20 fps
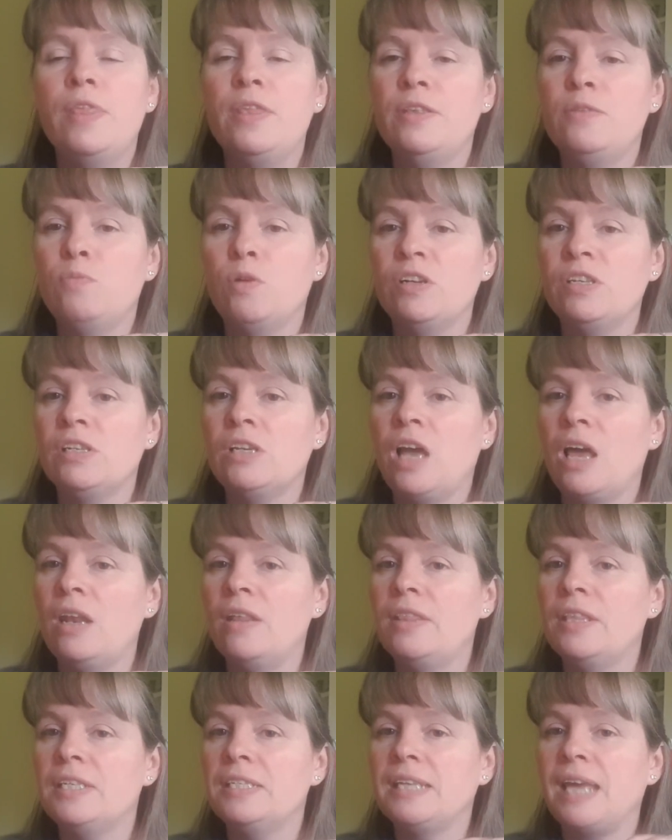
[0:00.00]
one colour
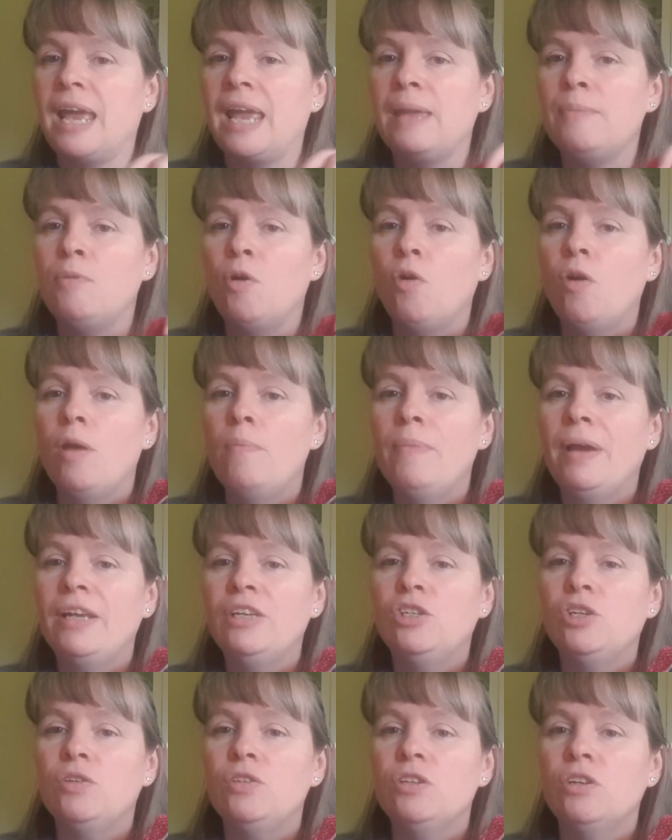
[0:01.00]
the same, or I might
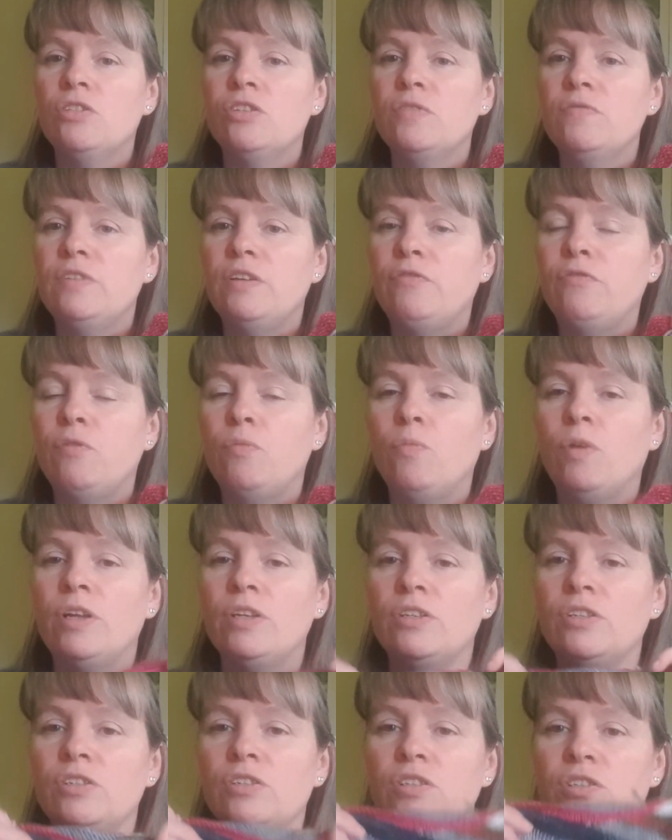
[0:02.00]
choose lots of different
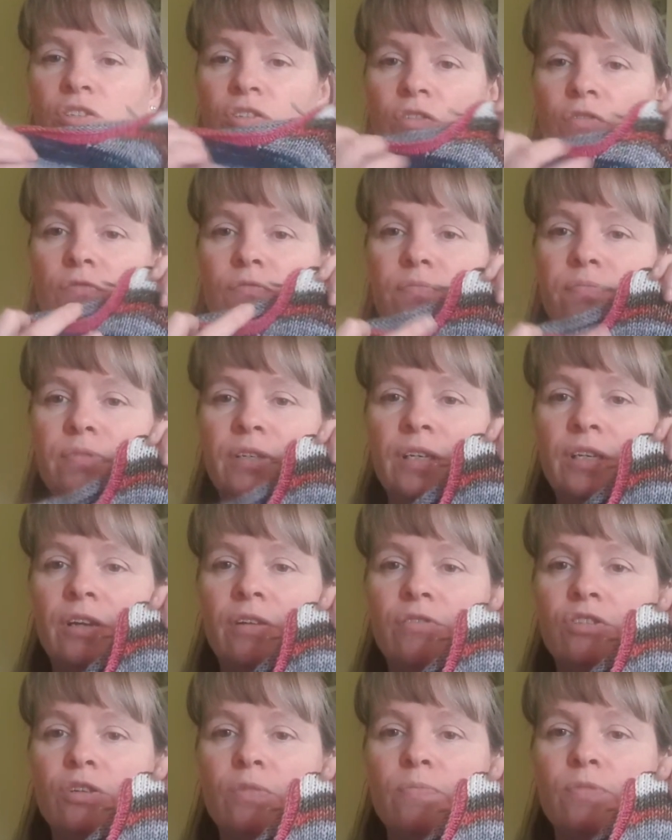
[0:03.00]
ones that sort of, you
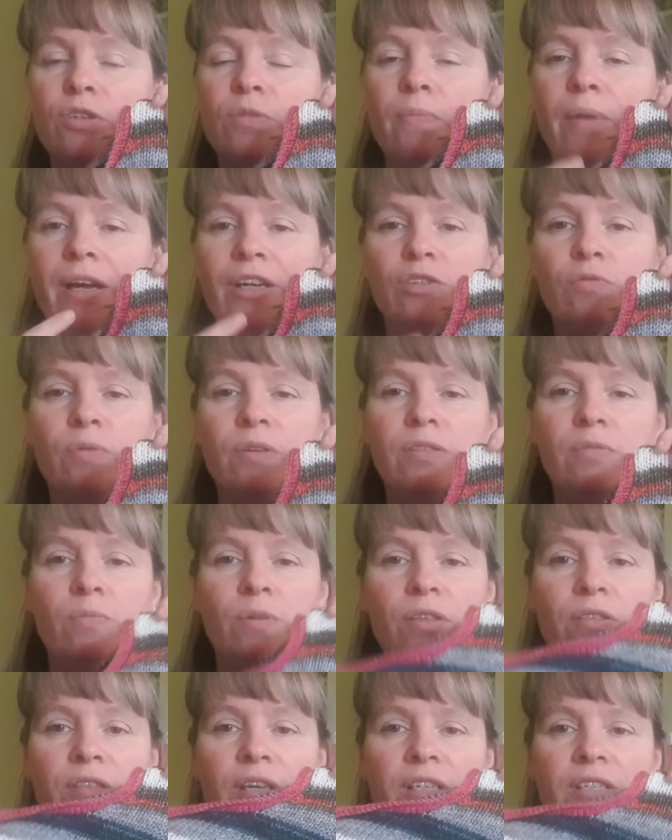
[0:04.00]
know, to match
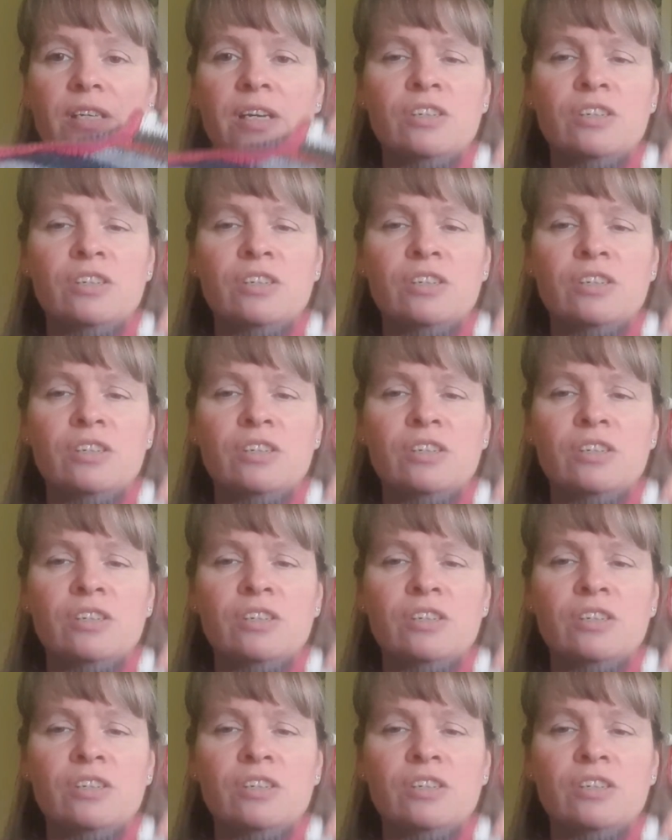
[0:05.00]
with this.